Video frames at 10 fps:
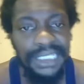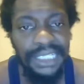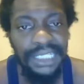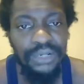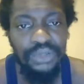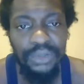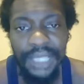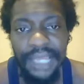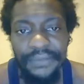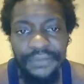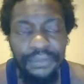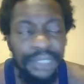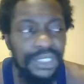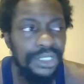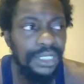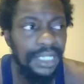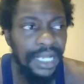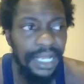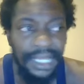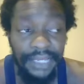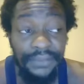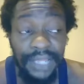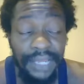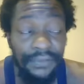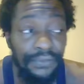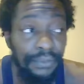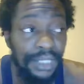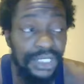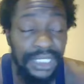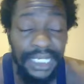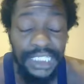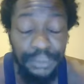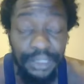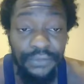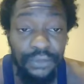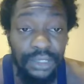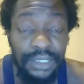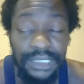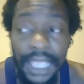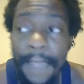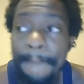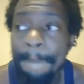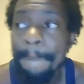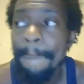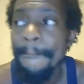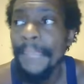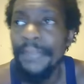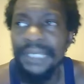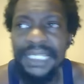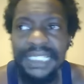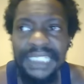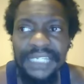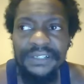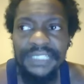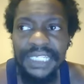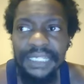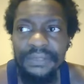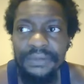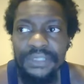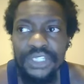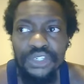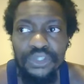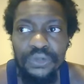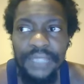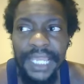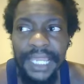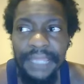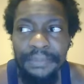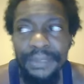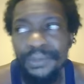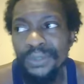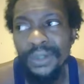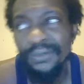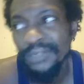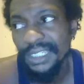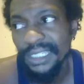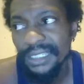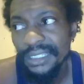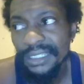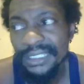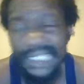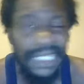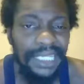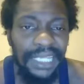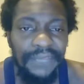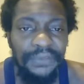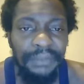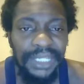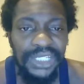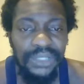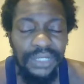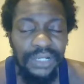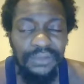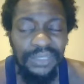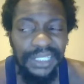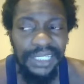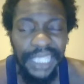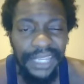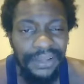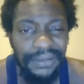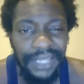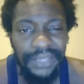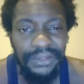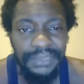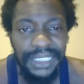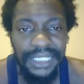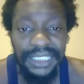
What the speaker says: I go through a lot of information, and I give a lot of information, and I speak for a long time. But it gets irritating to do that, and people don't really take in the information, or they don't really care. Like, you know what I'm saying?